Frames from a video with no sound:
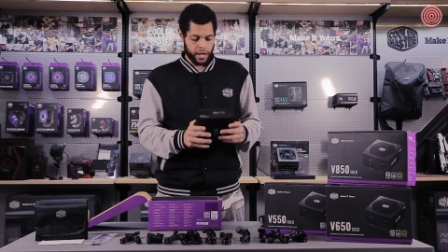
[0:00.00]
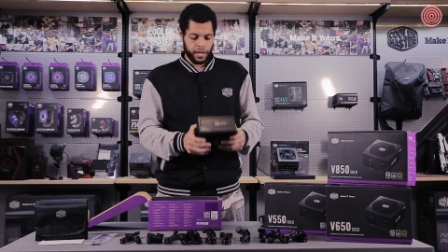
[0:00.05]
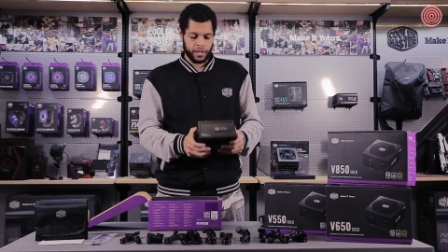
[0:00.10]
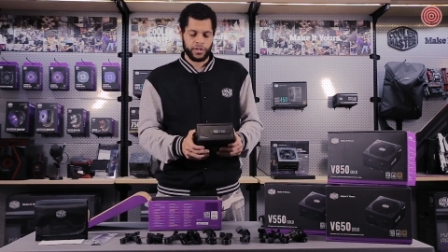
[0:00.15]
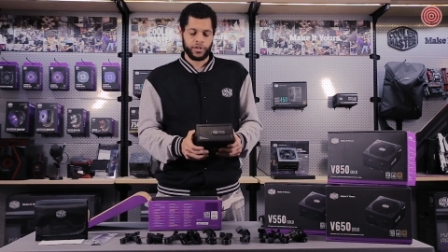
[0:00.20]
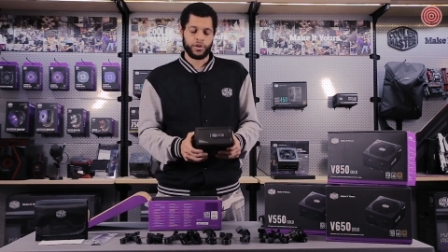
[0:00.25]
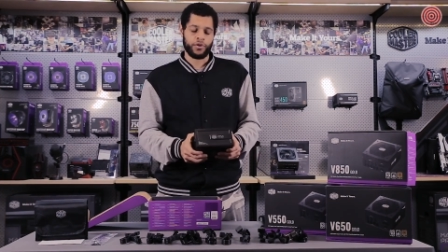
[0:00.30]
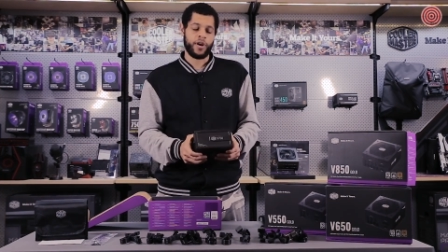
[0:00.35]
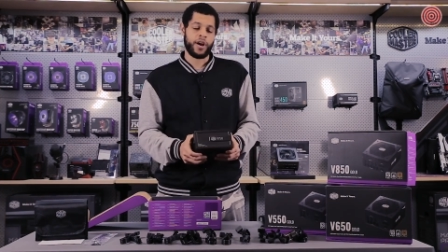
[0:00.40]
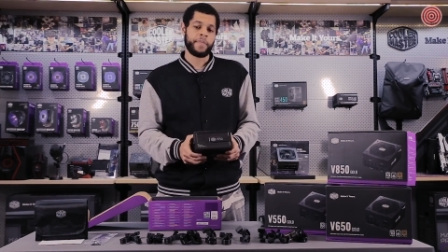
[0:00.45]

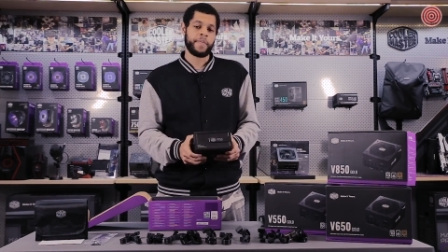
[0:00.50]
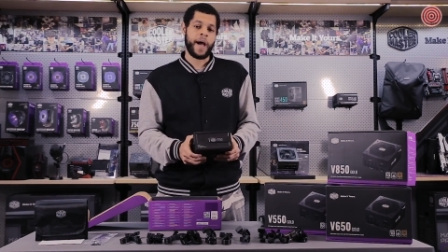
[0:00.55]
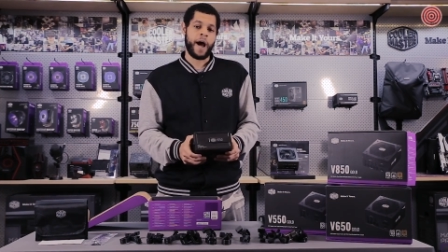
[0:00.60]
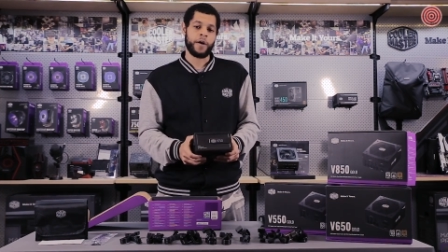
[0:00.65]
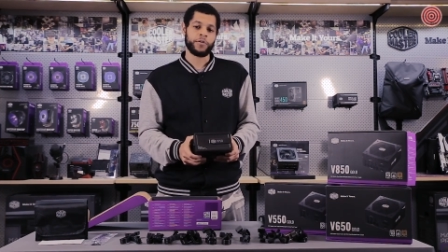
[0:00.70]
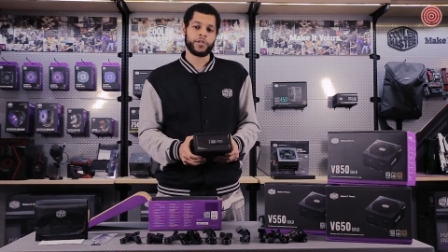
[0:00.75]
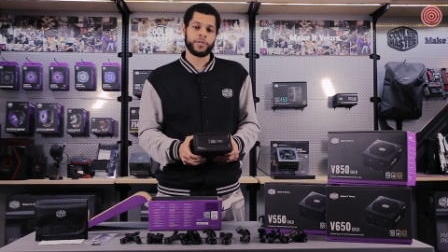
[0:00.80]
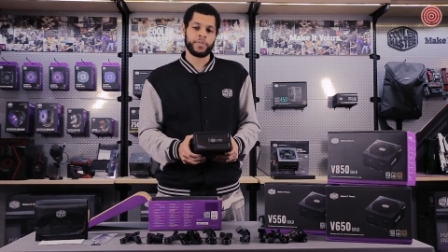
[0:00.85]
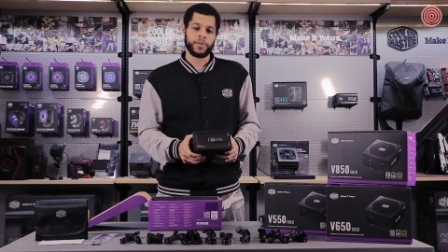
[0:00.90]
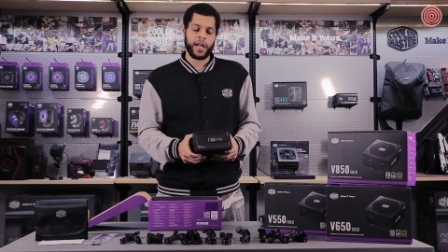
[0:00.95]
It's a great
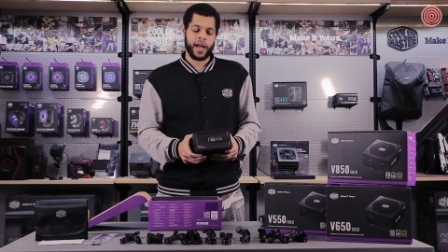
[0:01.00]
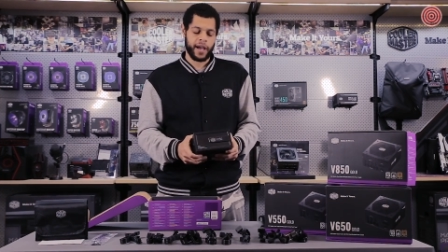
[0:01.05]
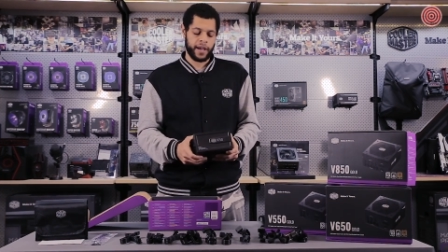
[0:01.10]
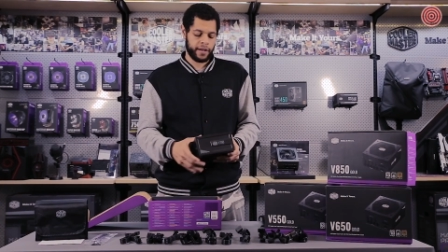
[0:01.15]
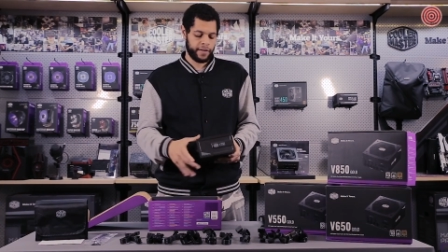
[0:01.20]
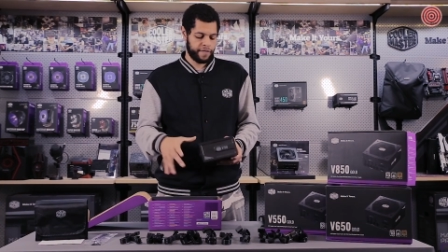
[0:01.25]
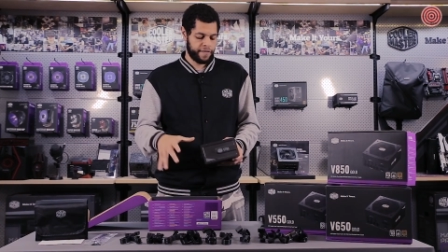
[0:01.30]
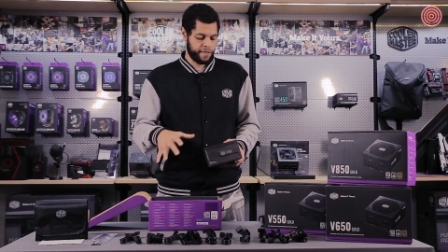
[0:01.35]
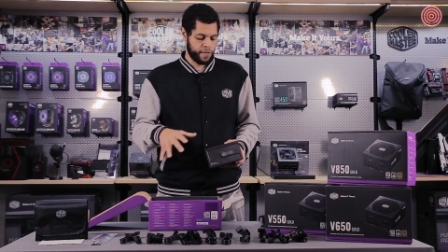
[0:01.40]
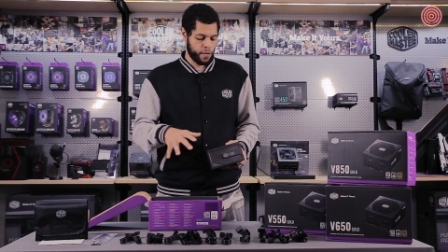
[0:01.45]
power supply
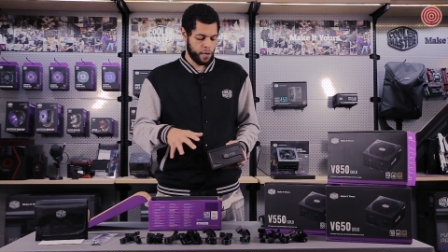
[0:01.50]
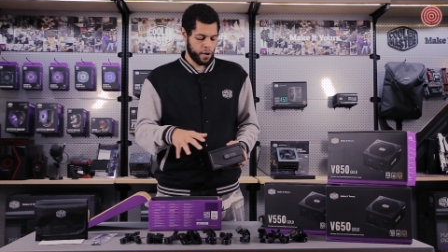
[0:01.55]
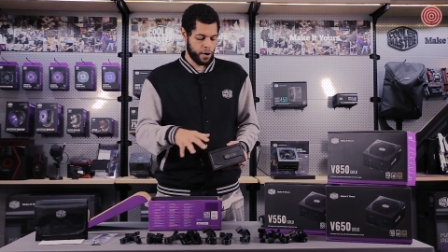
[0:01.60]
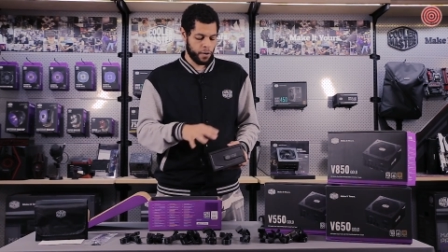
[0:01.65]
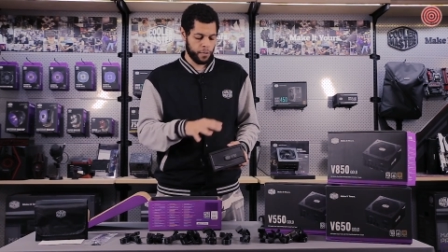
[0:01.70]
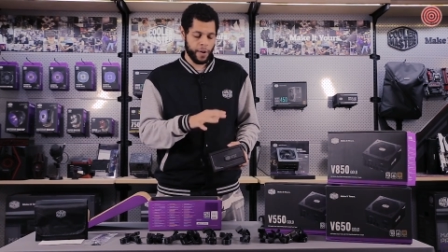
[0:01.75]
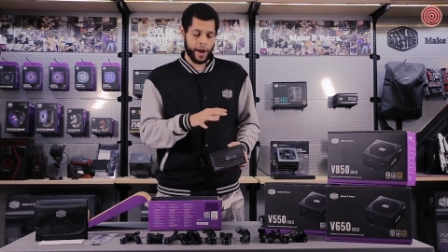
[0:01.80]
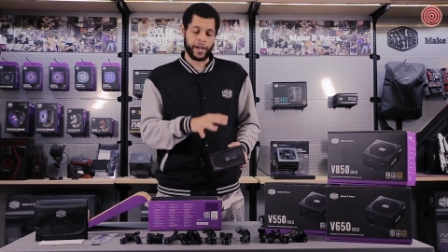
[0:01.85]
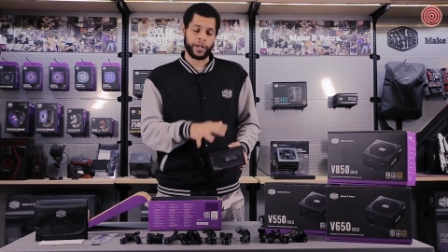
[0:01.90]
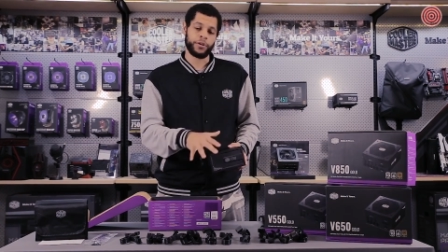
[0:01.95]

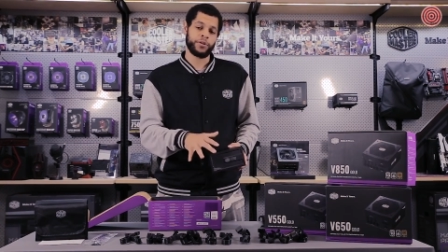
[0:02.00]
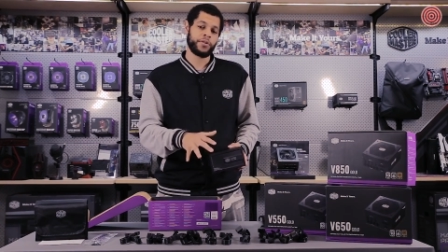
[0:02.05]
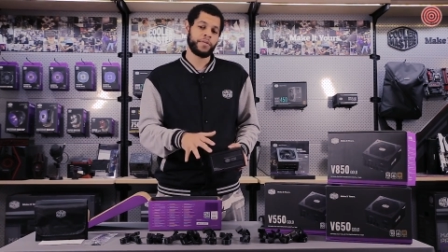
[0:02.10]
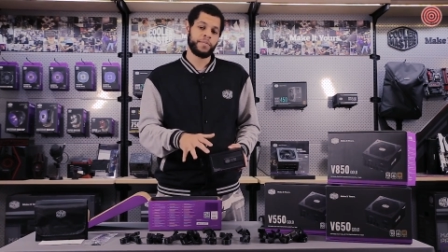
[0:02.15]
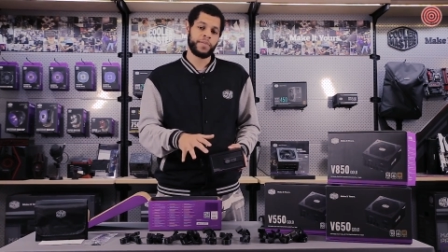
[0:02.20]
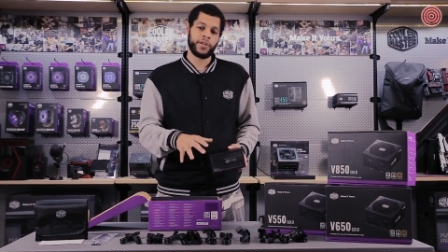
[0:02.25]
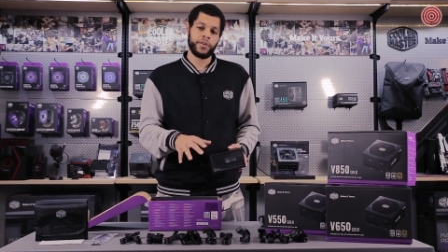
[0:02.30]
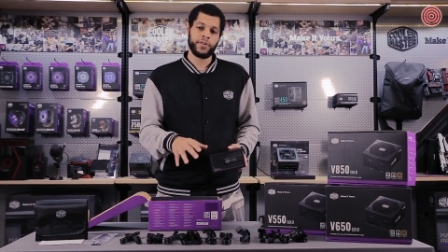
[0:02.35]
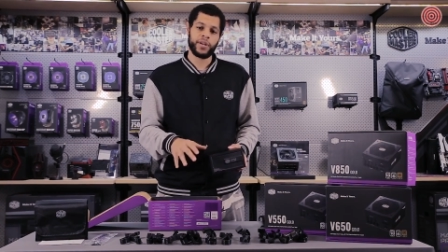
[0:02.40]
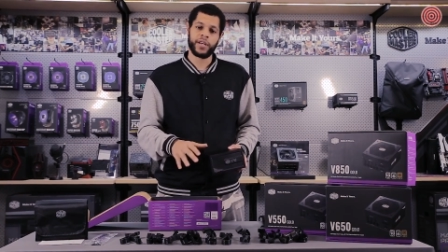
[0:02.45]
for regular
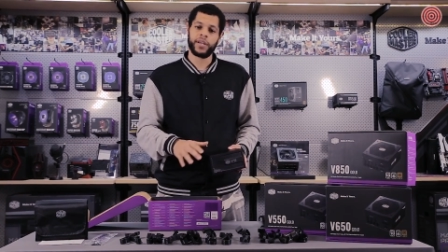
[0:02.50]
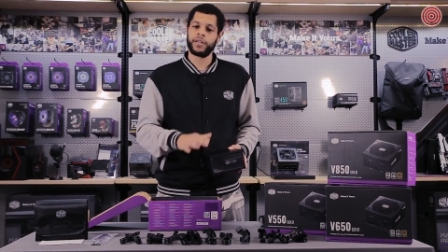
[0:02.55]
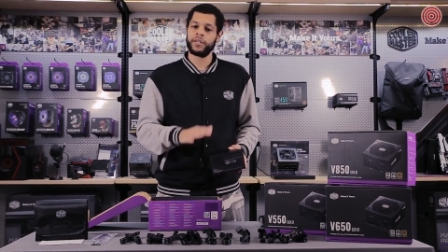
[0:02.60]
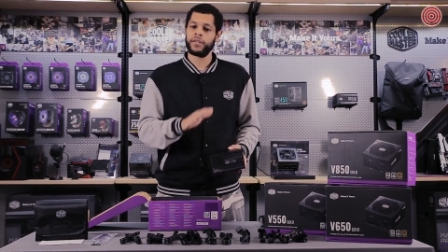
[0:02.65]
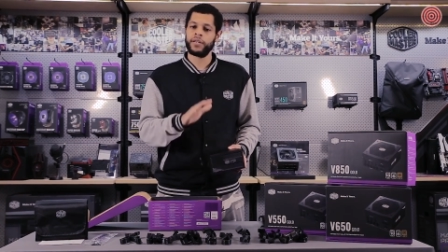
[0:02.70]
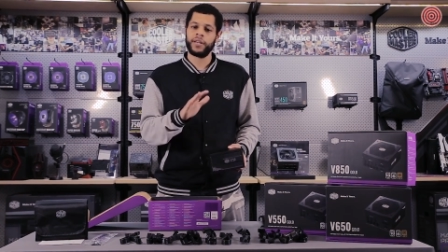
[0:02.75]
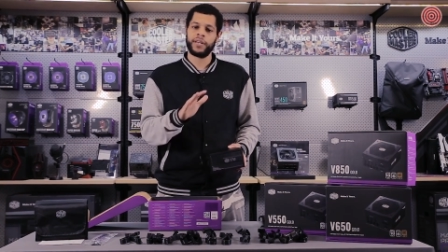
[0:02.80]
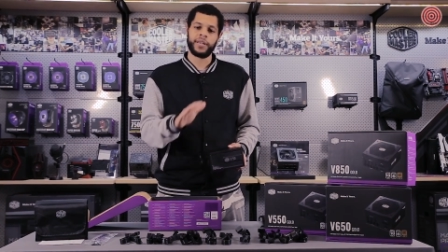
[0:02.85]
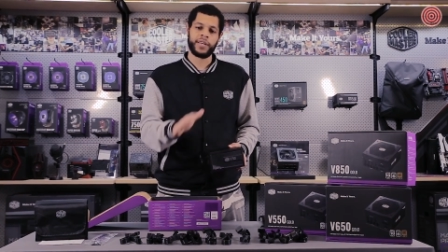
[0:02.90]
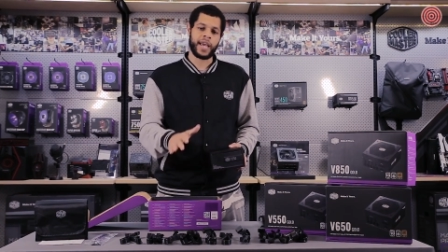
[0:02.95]
computing,
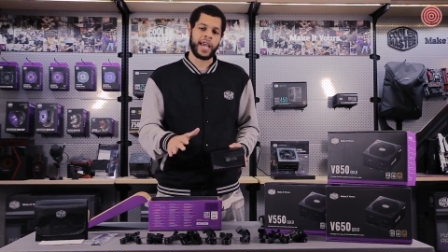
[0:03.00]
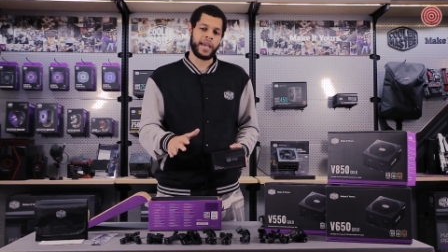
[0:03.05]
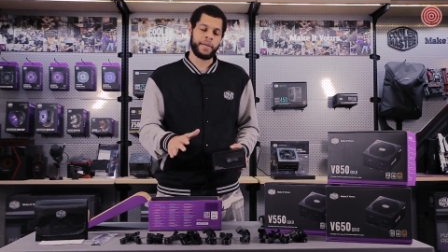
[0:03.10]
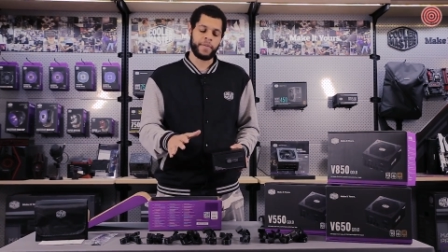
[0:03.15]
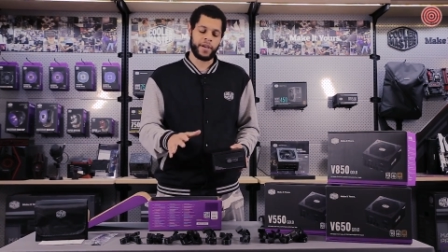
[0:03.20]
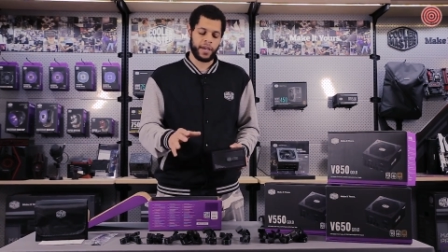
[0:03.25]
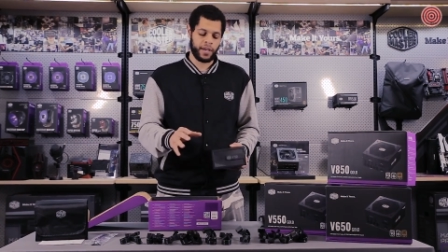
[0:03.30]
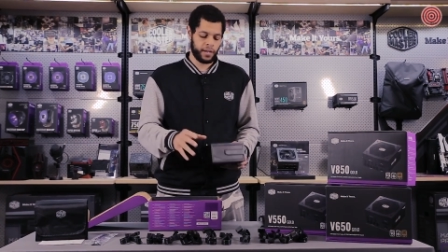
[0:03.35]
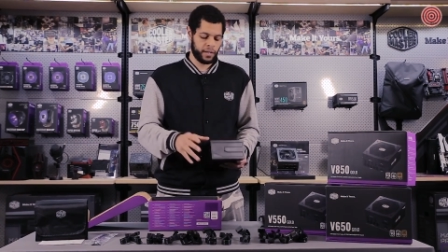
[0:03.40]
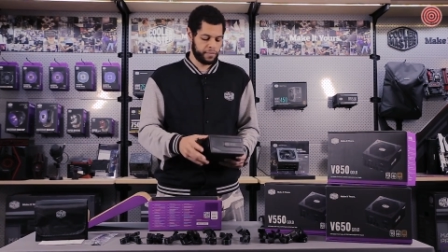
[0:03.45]

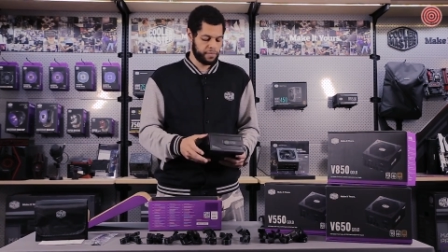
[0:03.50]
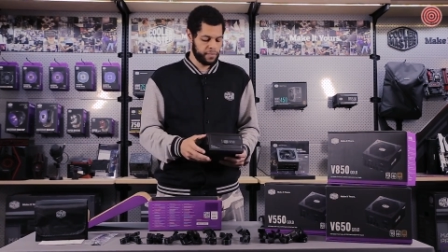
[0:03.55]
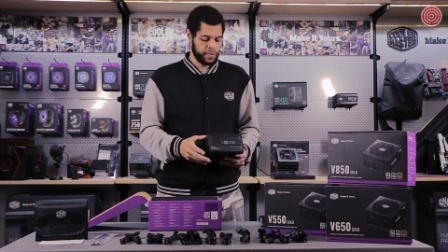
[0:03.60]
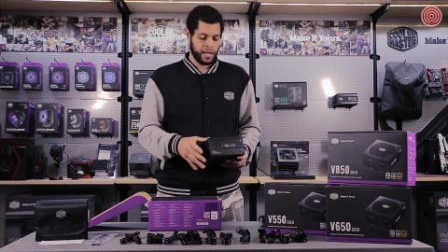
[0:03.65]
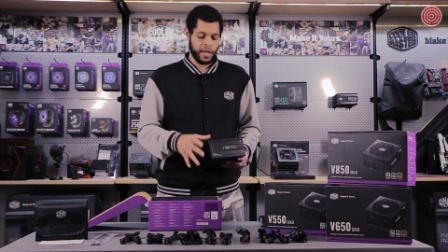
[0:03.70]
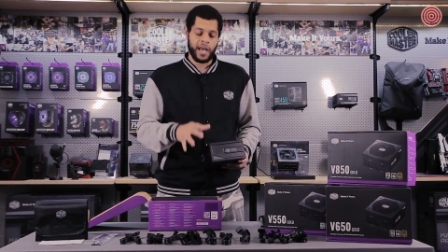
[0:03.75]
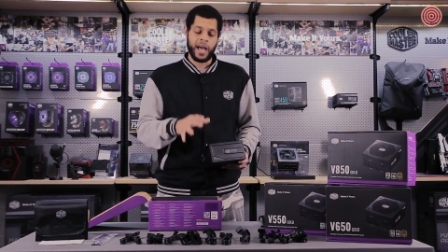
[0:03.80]
gaming,